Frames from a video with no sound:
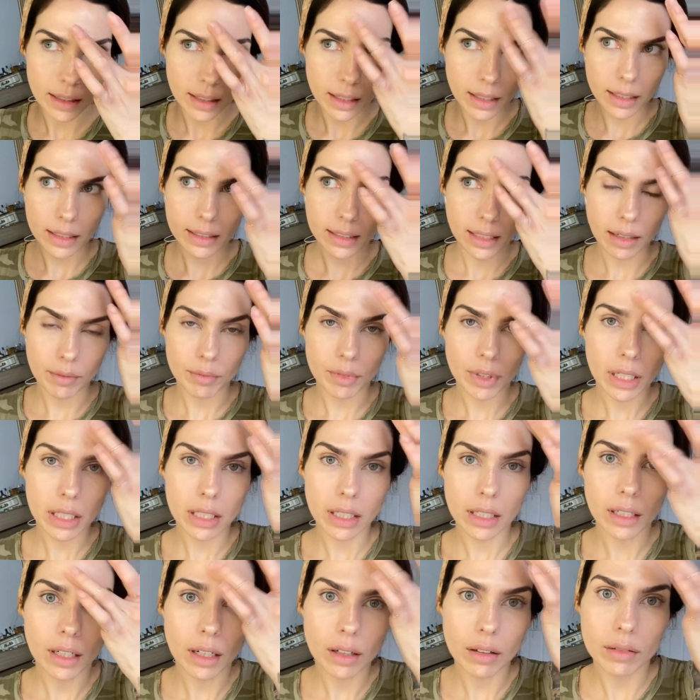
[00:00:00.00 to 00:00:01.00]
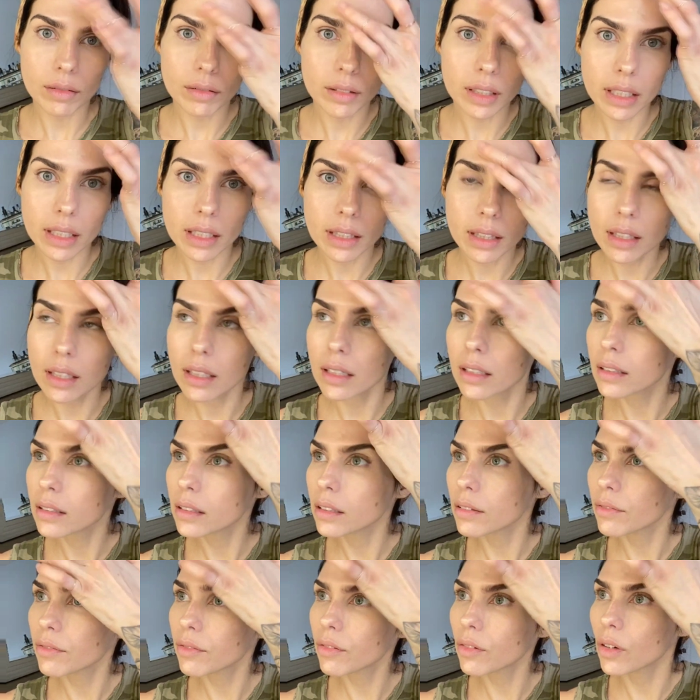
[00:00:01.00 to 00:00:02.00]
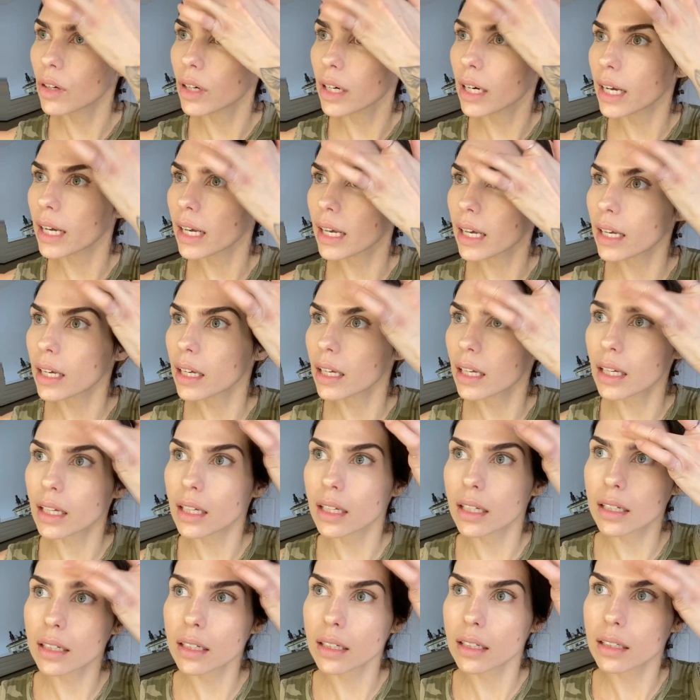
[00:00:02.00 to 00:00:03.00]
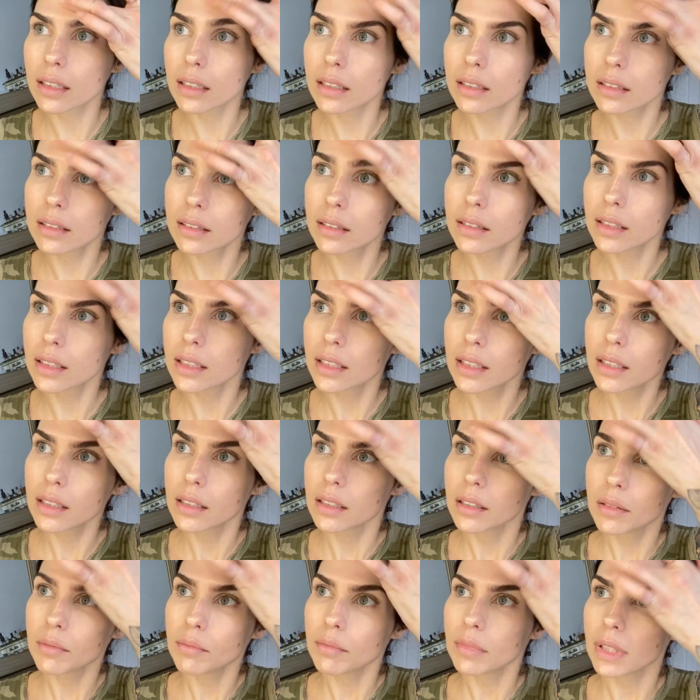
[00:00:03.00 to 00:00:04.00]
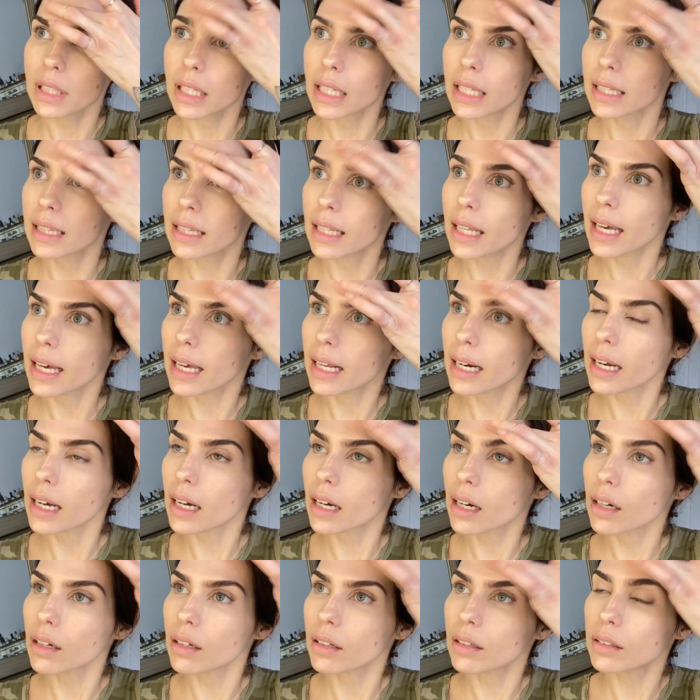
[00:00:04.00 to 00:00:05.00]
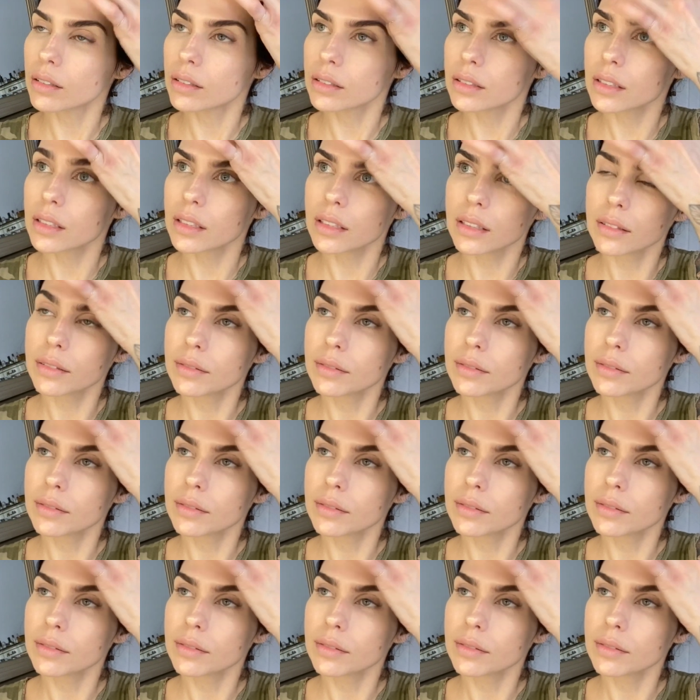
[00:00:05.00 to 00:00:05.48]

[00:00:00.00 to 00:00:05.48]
And then we're gonna go with forehead, blend that out.